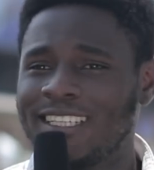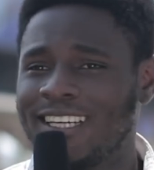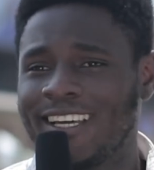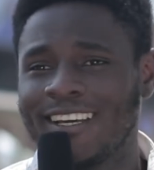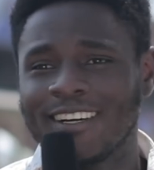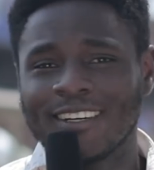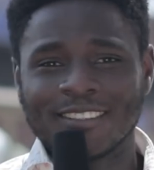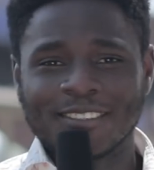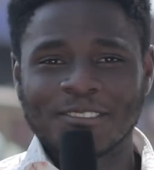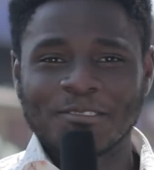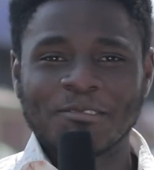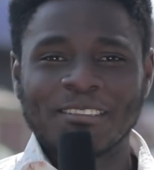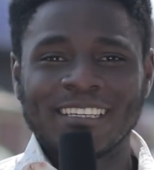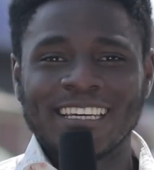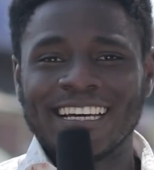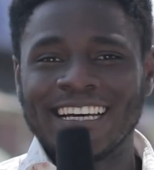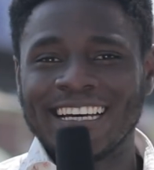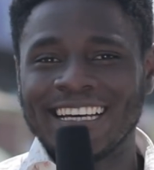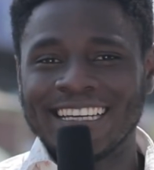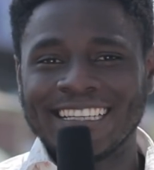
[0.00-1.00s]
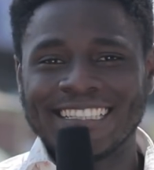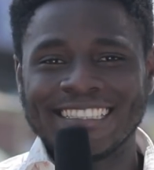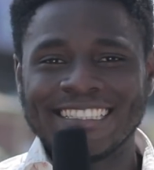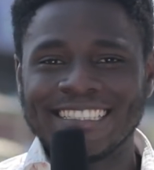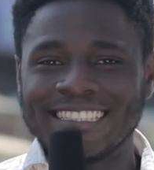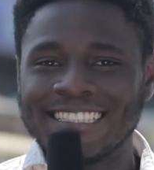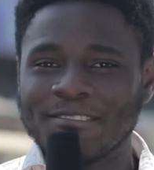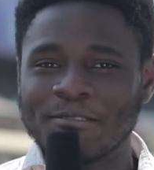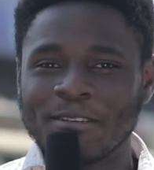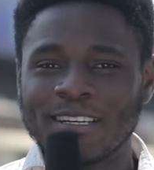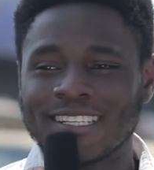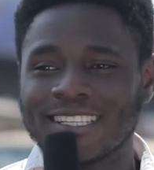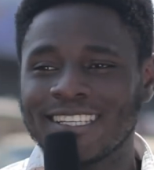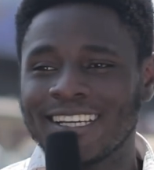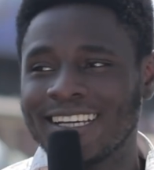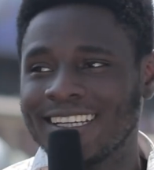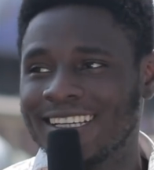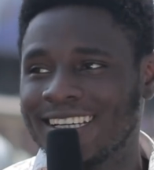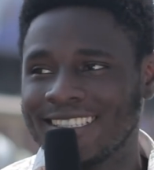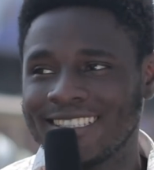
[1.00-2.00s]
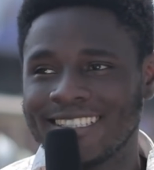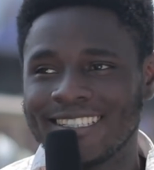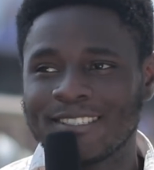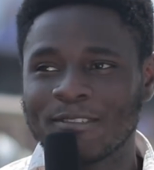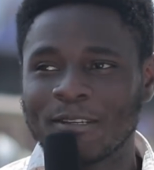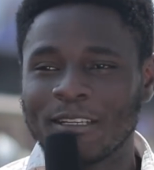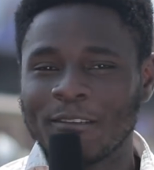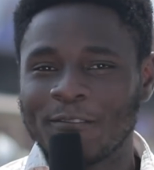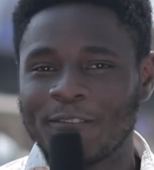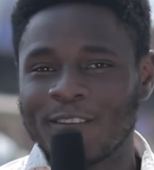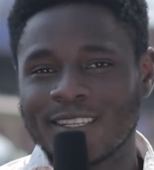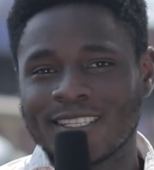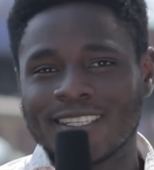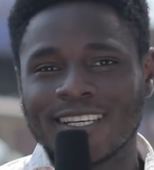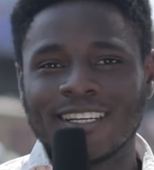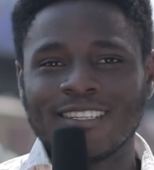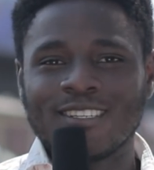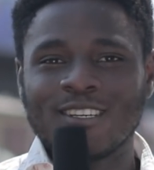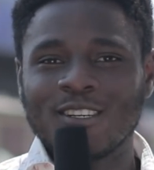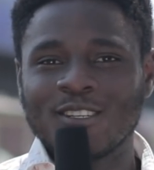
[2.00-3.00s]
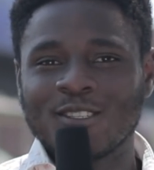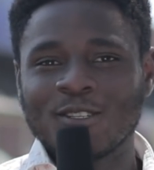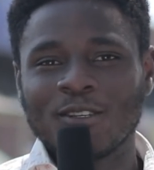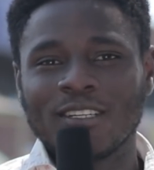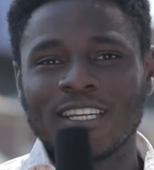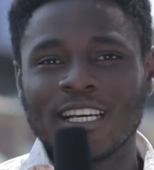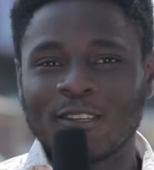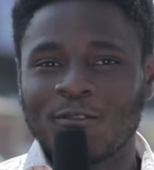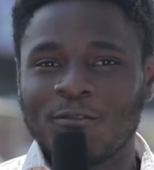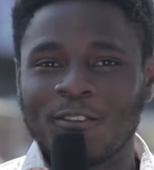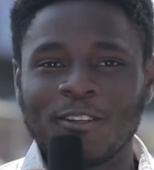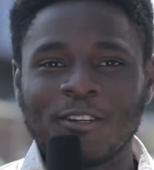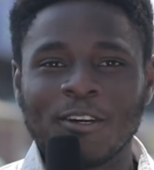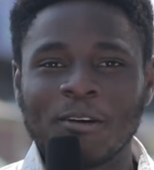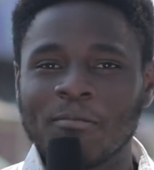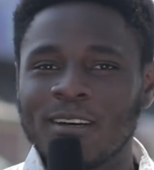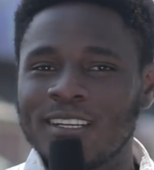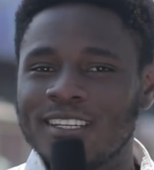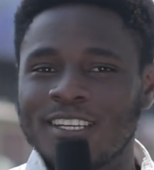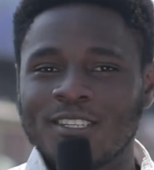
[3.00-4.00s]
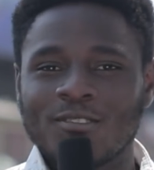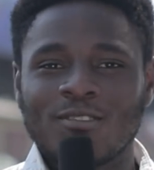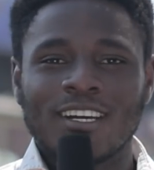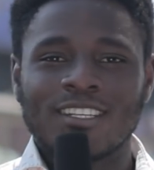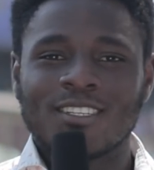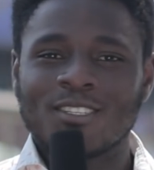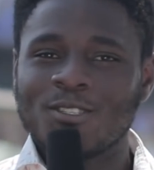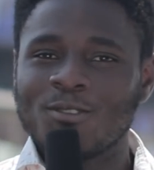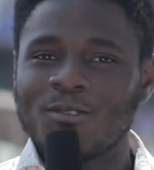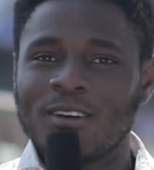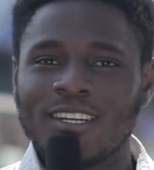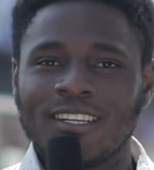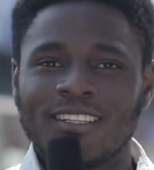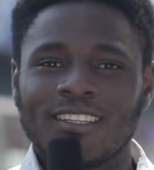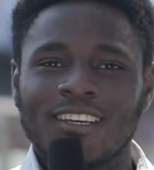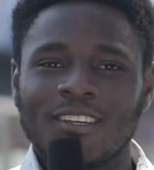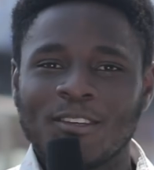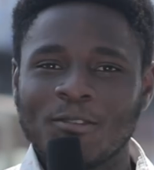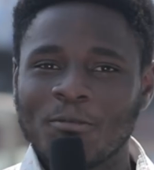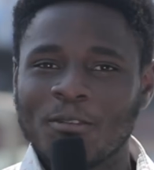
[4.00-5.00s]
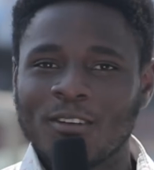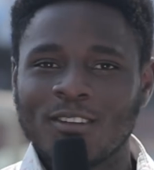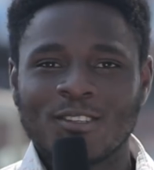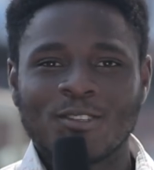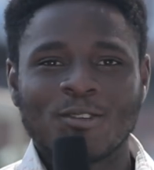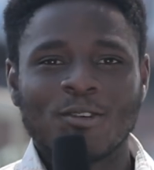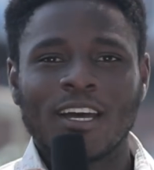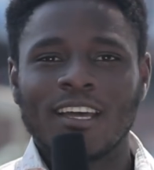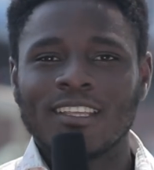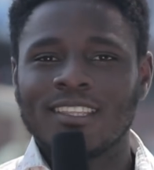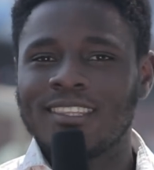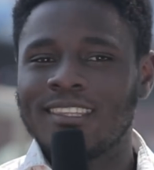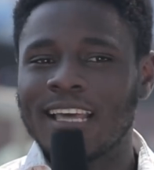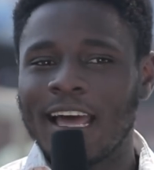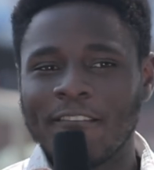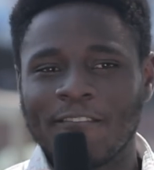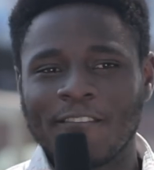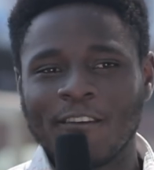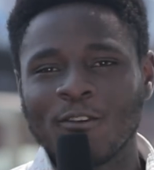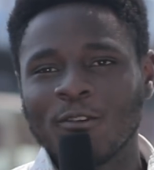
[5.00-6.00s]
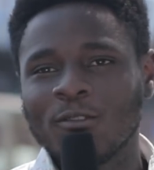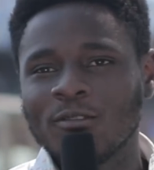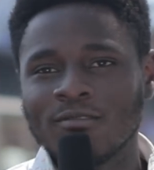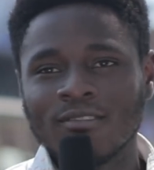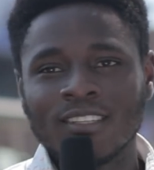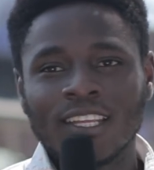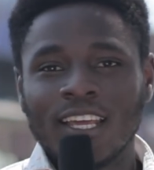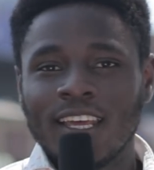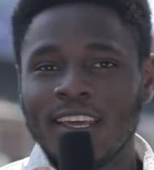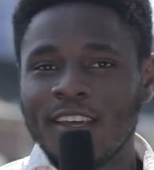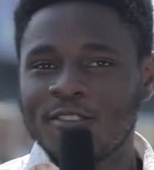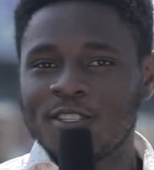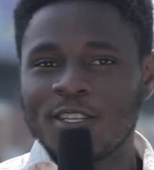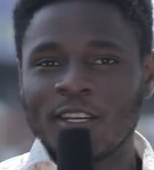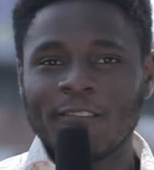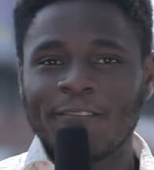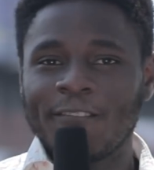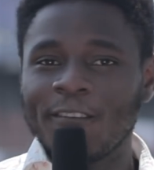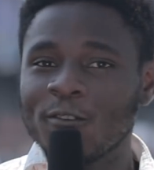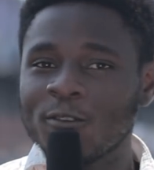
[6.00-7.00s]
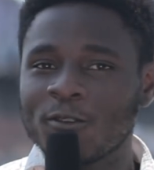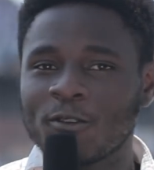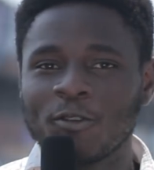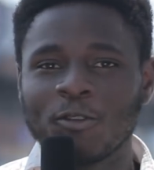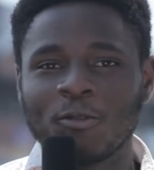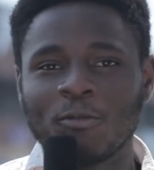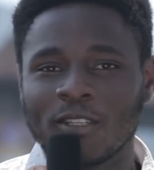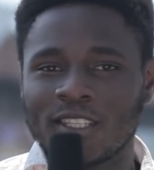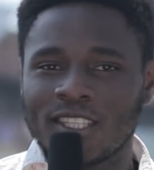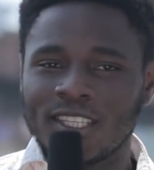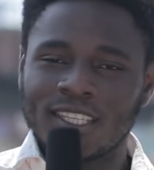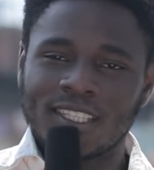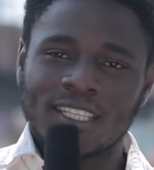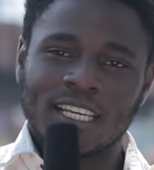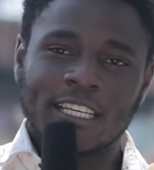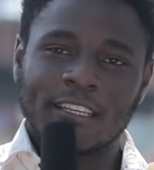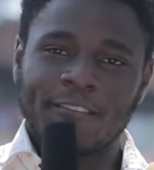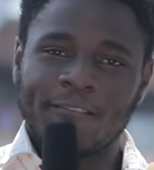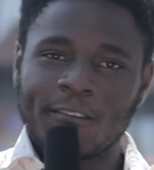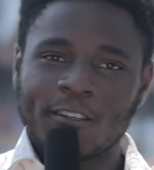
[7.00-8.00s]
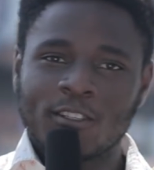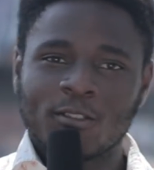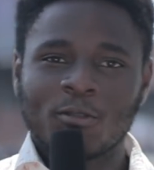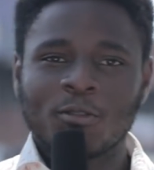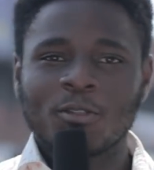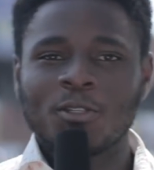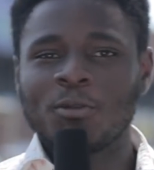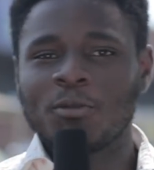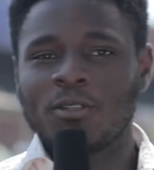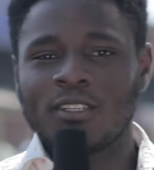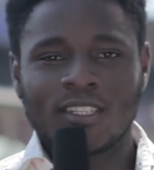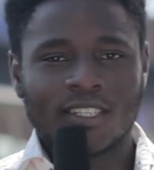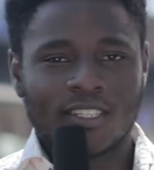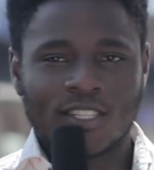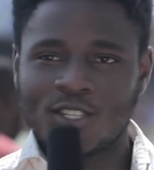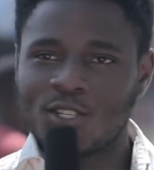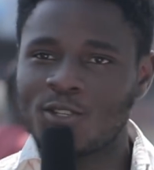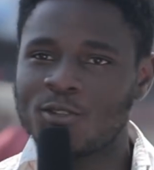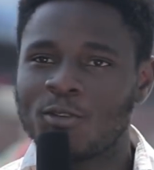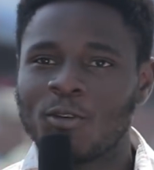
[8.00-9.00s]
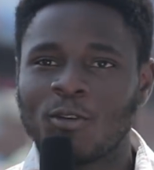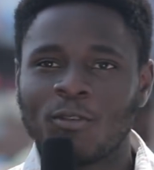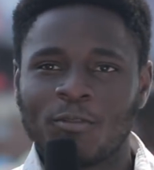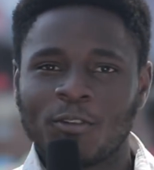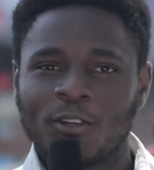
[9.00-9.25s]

the hell? We are in the Western and the 21st century, so there's freedom and there's right to do anything you want. So I feel if she feels good with it and she feels good doing it, she should go